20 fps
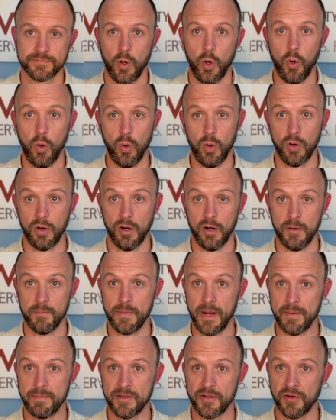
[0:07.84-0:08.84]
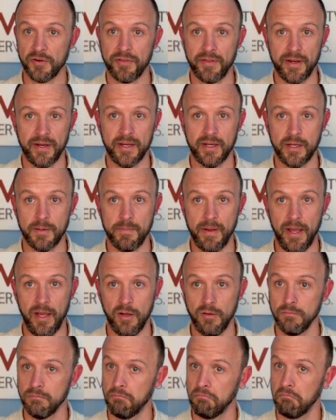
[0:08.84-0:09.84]
Or maybe you're thinking
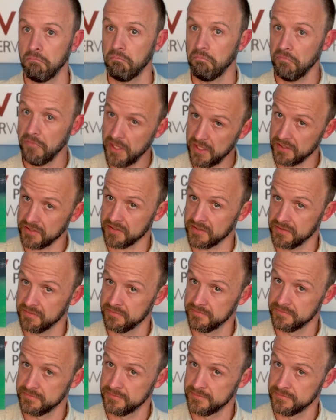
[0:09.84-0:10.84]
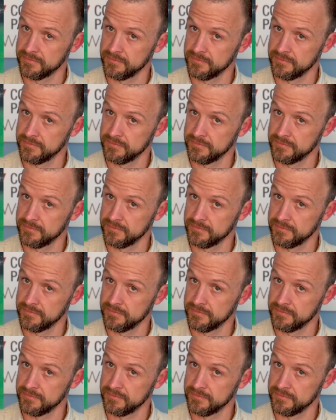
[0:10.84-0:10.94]
about this.